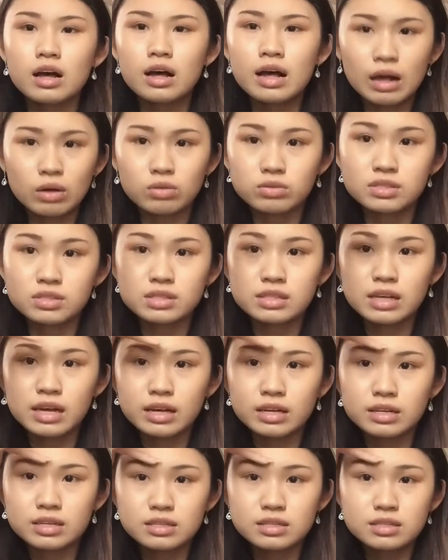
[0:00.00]
else
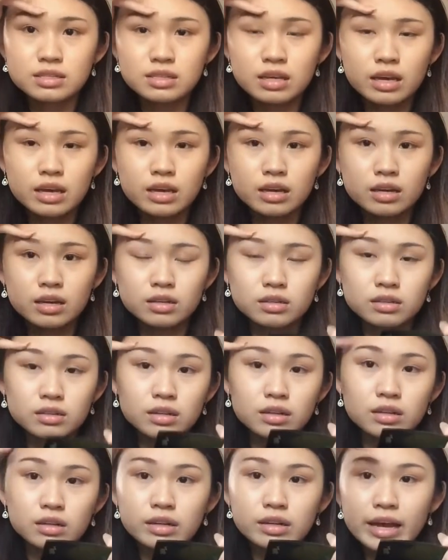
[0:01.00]
says. And
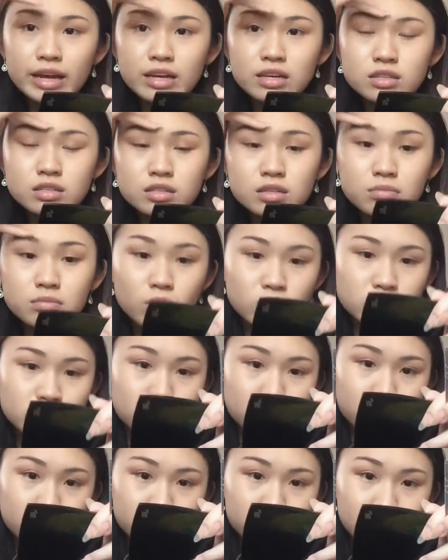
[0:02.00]
that is the most
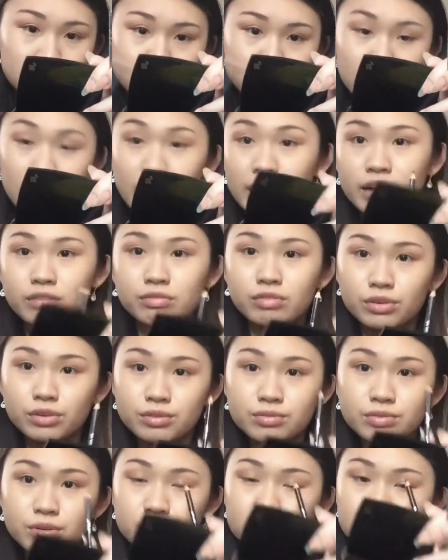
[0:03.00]
important lesson I have
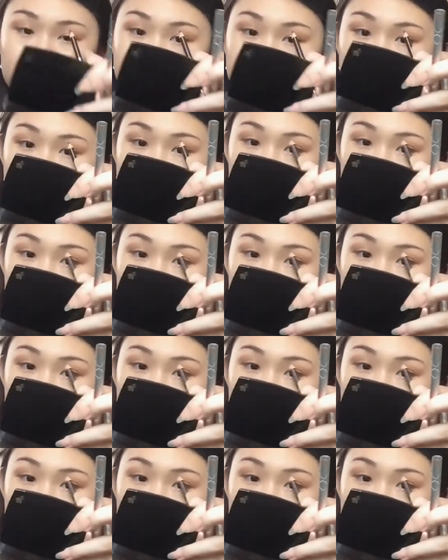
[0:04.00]
learned from them.